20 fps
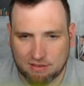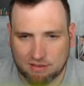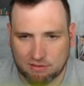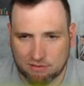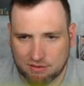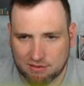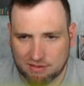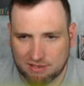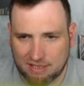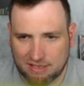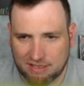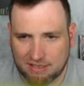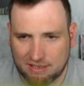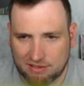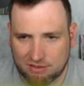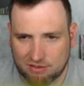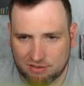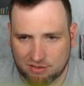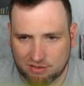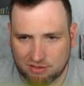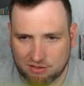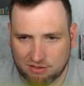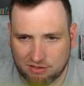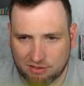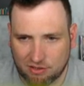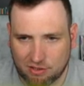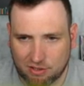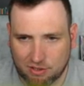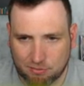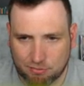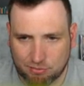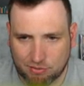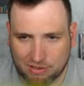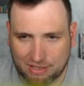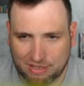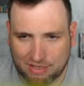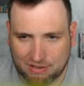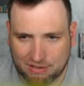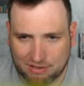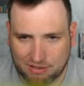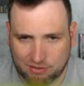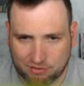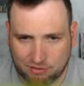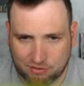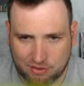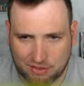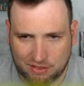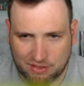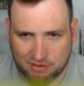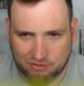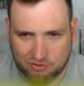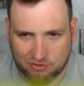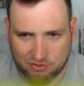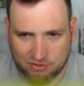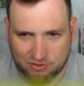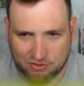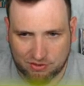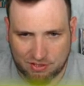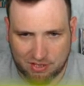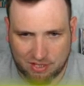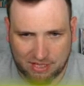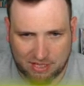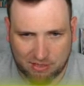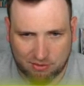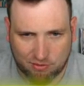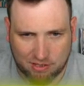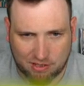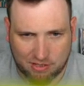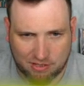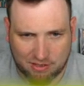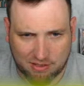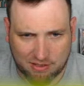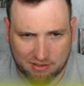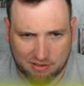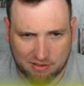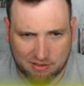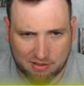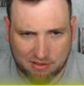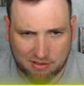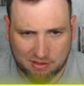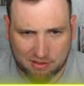Looks like he just started playing too, and he just skyrocketed.